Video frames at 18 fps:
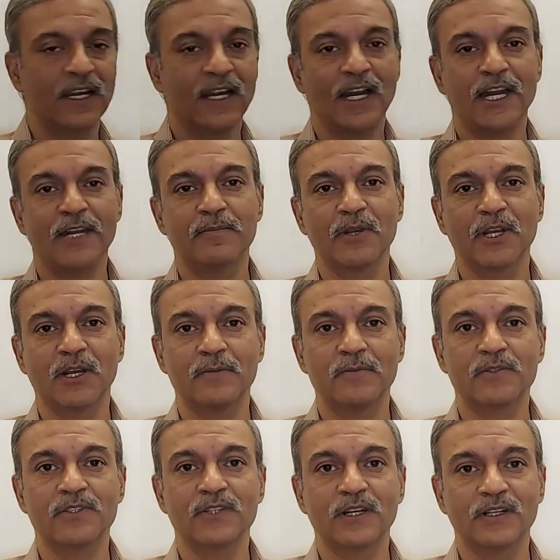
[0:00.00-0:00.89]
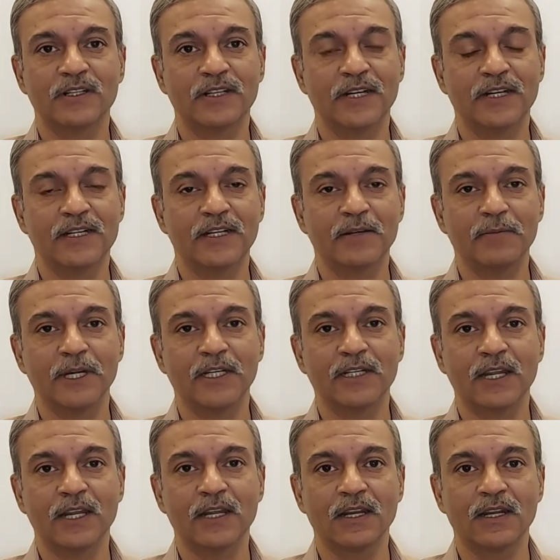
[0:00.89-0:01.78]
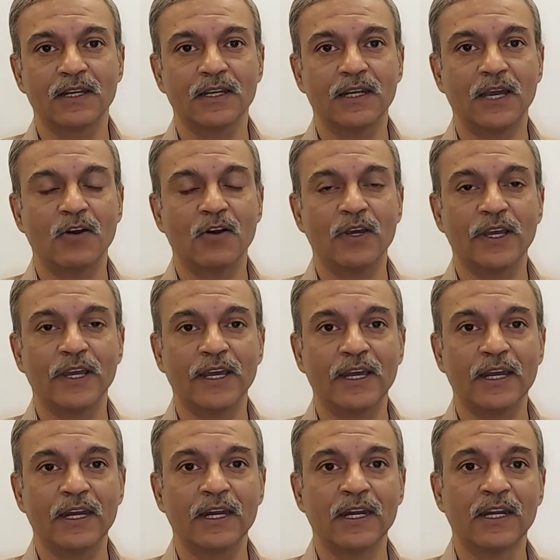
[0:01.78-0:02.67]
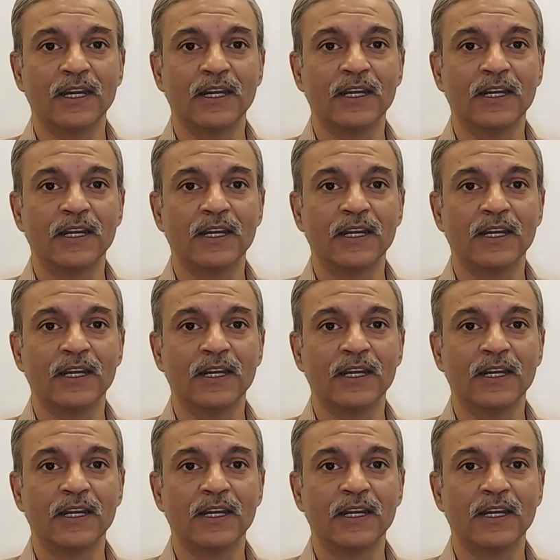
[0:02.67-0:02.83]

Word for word: and becomes detrimental. Now, here